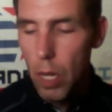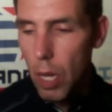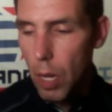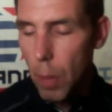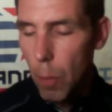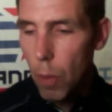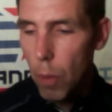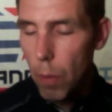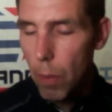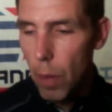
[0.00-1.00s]

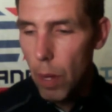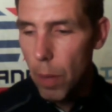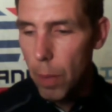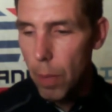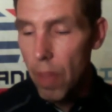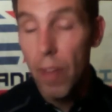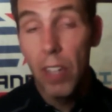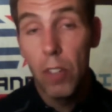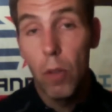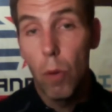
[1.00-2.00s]
A
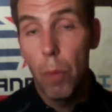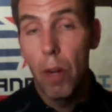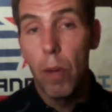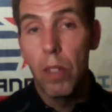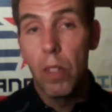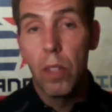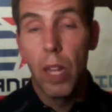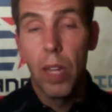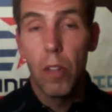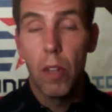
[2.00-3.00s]
faster or better race is not
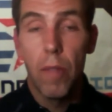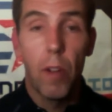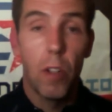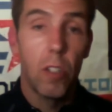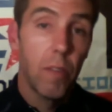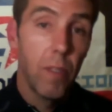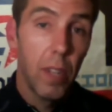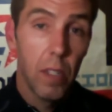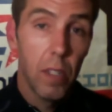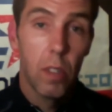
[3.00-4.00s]
necessarily a function of
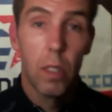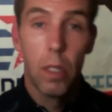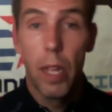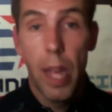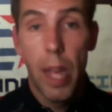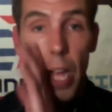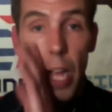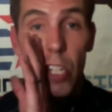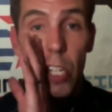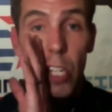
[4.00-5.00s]
fitness,
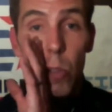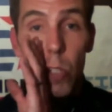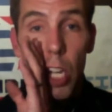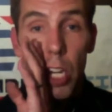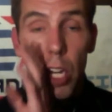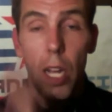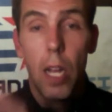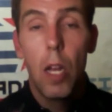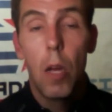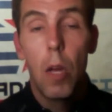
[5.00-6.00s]
execution.
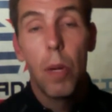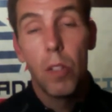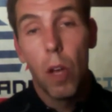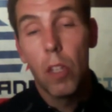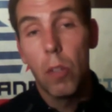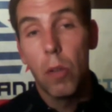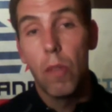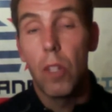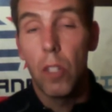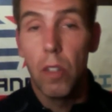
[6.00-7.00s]
But it's also a
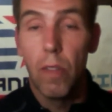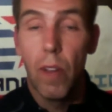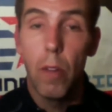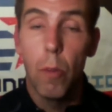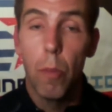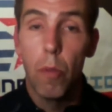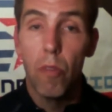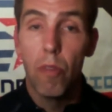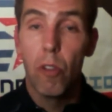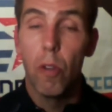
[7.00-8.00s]
function of how you
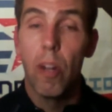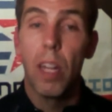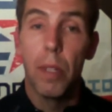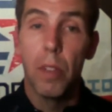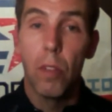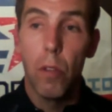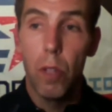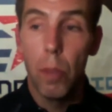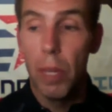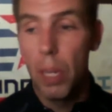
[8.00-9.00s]
improve certain elements. So you
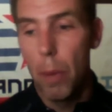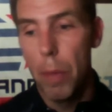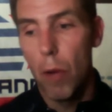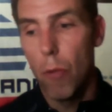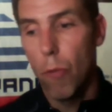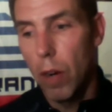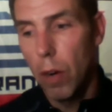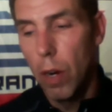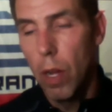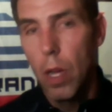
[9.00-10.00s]
can become a better
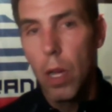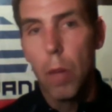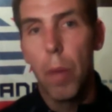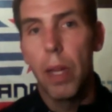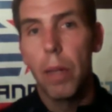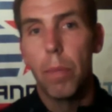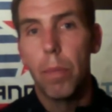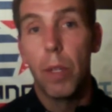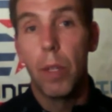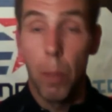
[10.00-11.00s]
runner by
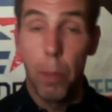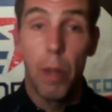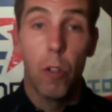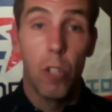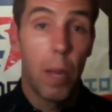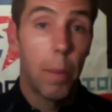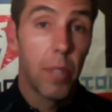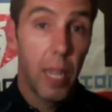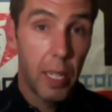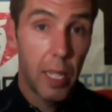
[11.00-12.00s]
doing a better job
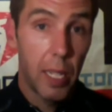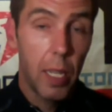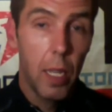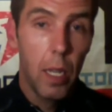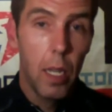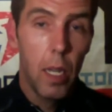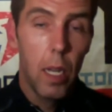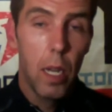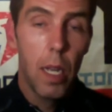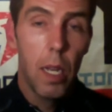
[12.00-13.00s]
cycling.
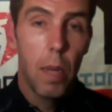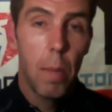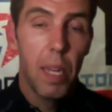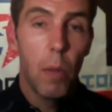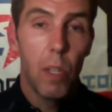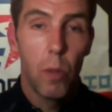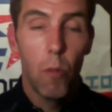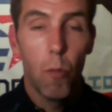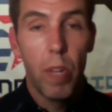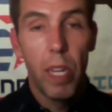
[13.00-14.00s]
And in many ways, when
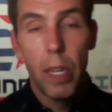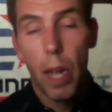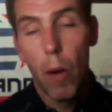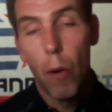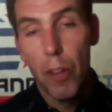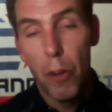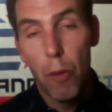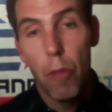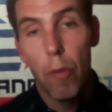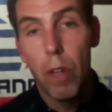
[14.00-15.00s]
you read our Year
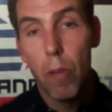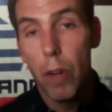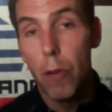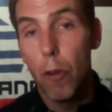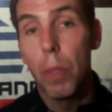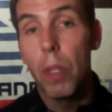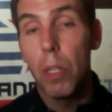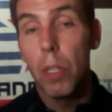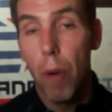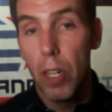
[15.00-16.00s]
3 Run
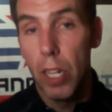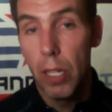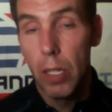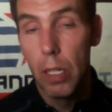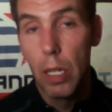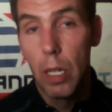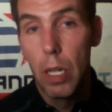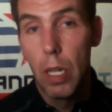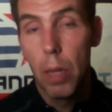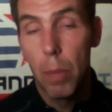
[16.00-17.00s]
Durability Project
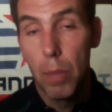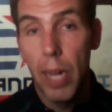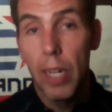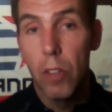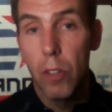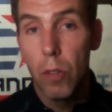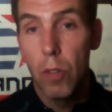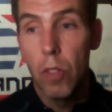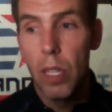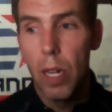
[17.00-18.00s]
guidance, you'll
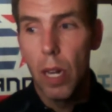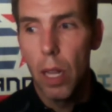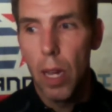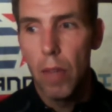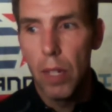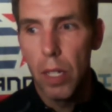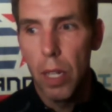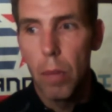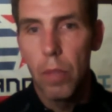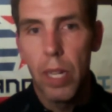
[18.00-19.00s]
see that a lot of it
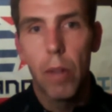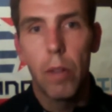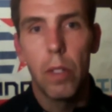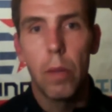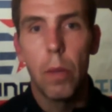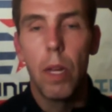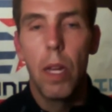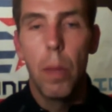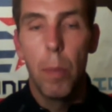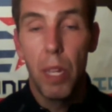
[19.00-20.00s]
comes down to
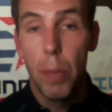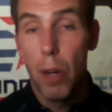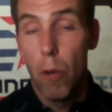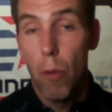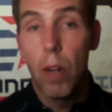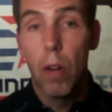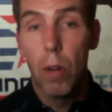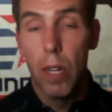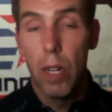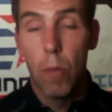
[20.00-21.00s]
being a better
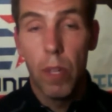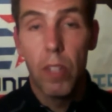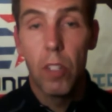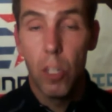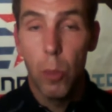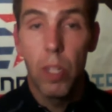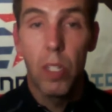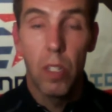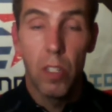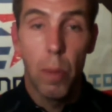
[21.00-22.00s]
runner in a race
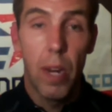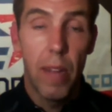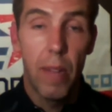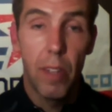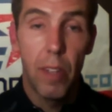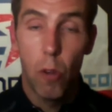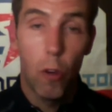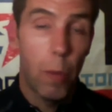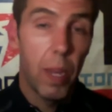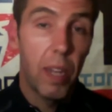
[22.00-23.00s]
situation. It's about having
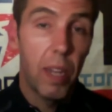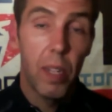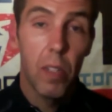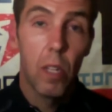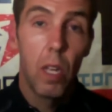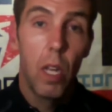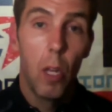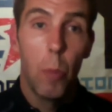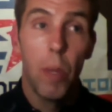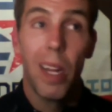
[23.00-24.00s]
stronger bike fitness,
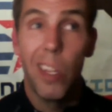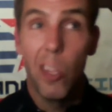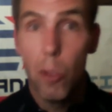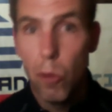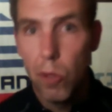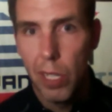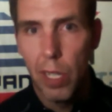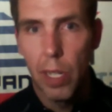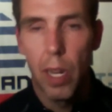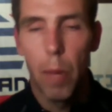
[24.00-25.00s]
but not using
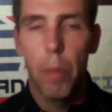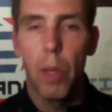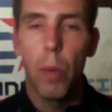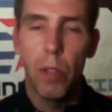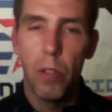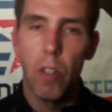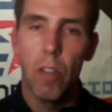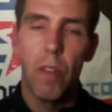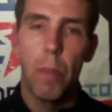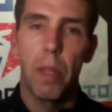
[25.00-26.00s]
it, not blowing
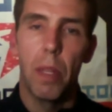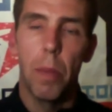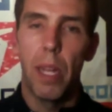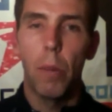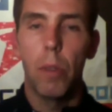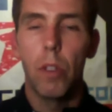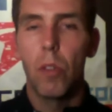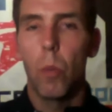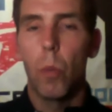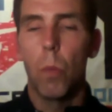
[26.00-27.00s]
yourself up on the bike, which
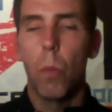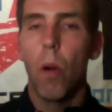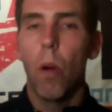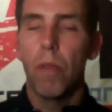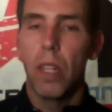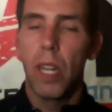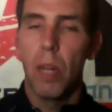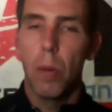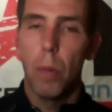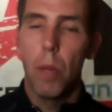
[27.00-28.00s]
is more often than
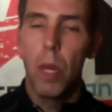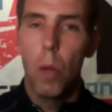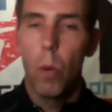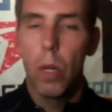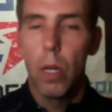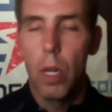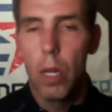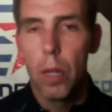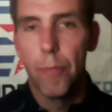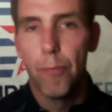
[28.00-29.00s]
not what
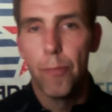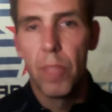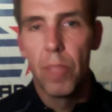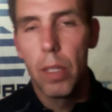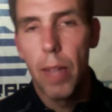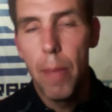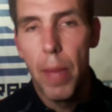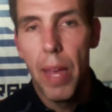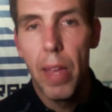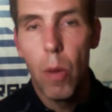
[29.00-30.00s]
type
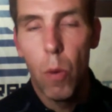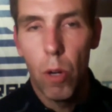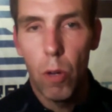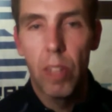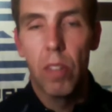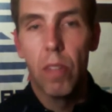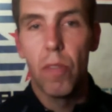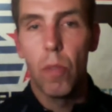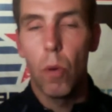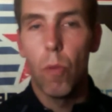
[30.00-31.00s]
A or
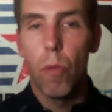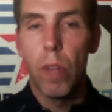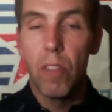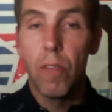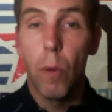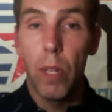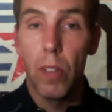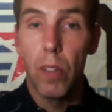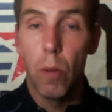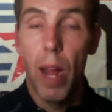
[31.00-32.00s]
aggressive or
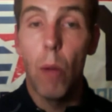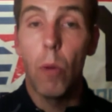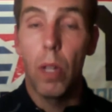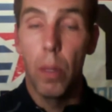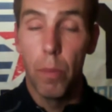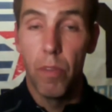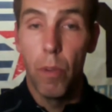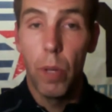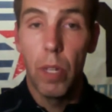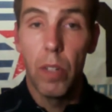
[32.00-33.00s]
race-focused or
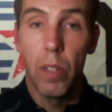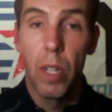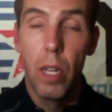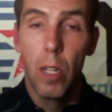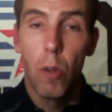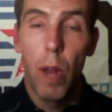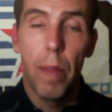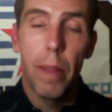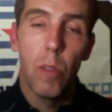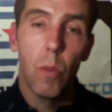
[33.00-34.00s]
outcome-focused
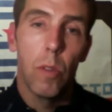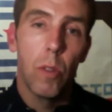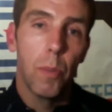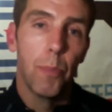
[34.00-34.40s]
triathletes will do.